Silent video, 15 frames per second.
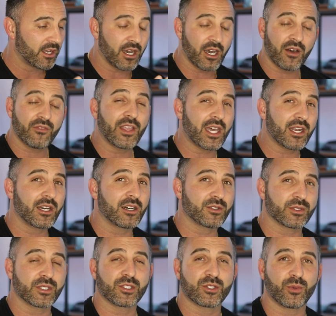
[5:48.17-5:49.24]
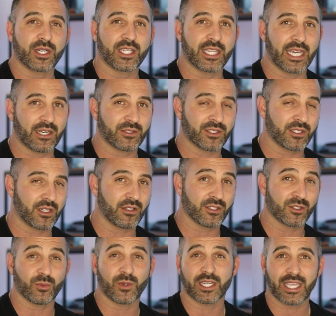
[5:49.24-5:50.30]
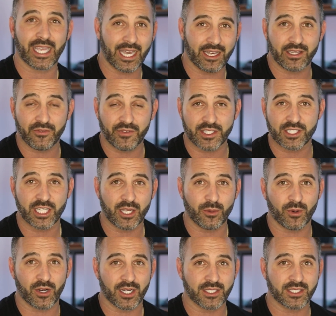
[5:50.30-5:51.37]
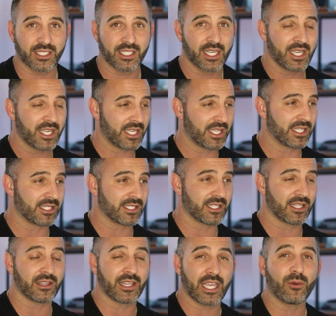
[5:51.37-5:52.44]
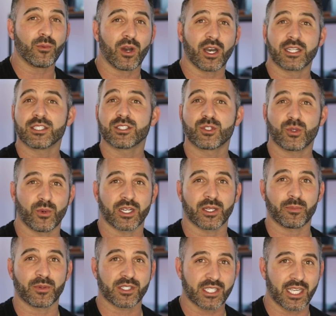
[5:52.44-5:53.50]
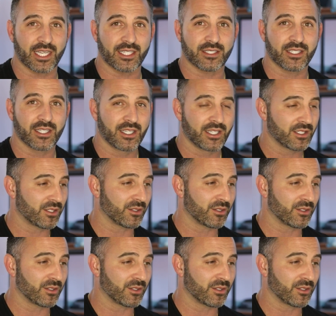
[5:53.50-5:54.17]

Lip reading: Of that $120,000, what CalFHA wants is they want 20%.